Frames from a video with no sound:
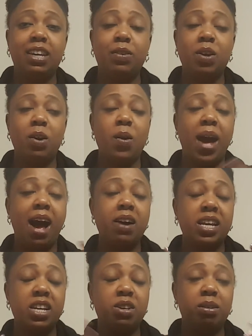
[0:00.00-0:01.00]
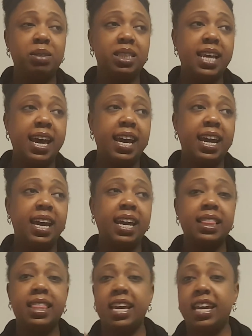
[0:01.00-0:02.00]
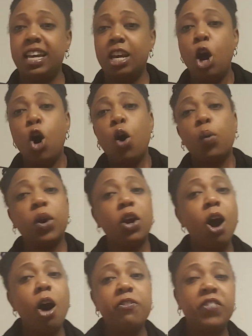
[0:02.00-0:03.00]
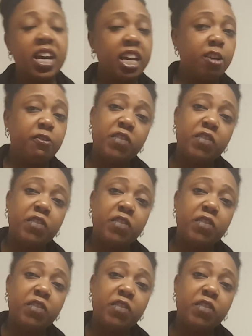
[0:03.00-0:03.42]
how can you say that we're all fake and